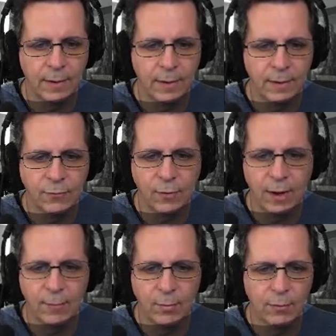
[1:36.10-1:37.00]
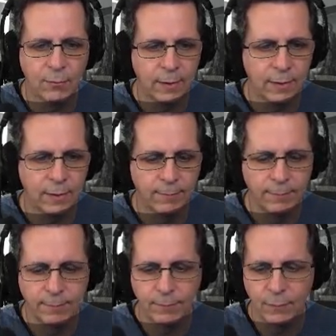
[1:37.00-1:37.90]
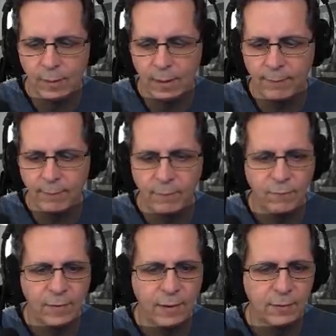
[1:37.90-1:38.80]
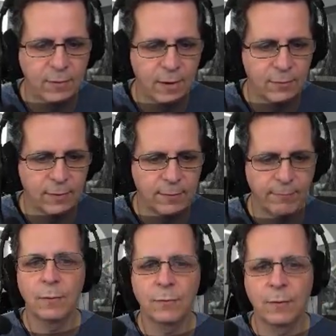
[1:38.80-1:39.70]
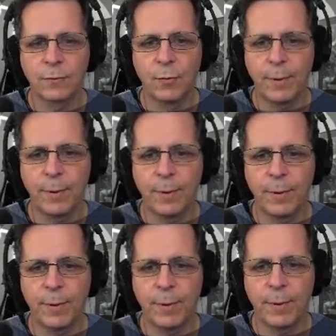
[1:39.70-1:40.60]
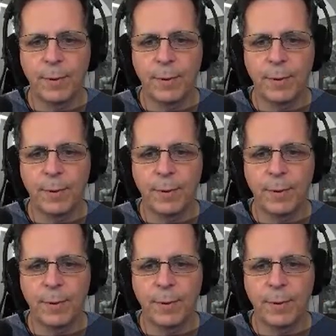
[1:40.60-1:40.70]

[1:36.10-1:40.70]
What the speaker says: head is draggable already. Okay, fantastic. So let's go back to Rig.